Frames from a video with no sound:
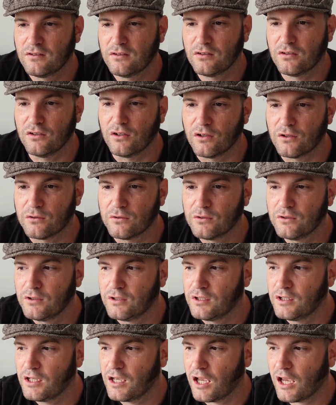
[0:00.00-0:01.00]
you know?
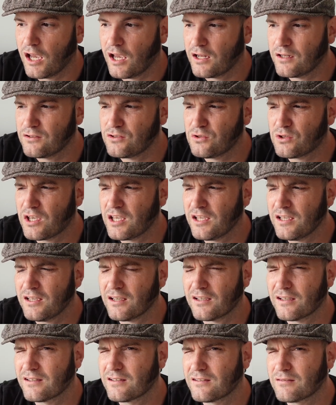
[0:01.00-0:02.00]
And you can't
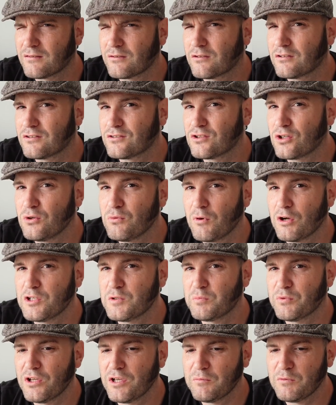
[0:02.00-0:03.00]
too
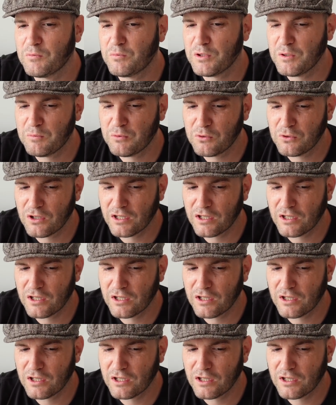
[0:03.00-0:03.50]
much blame the people.